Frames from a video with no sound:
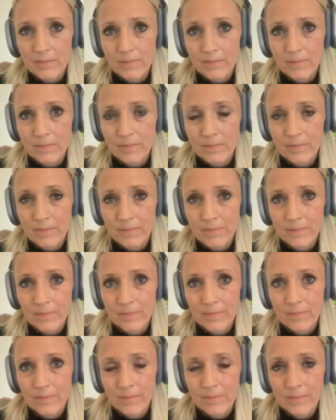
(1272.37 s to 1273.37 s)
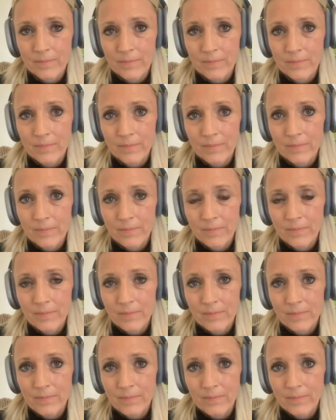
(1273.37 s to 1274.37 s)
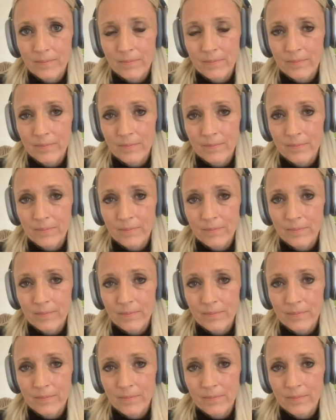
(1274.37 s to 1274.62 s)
(no one is talking)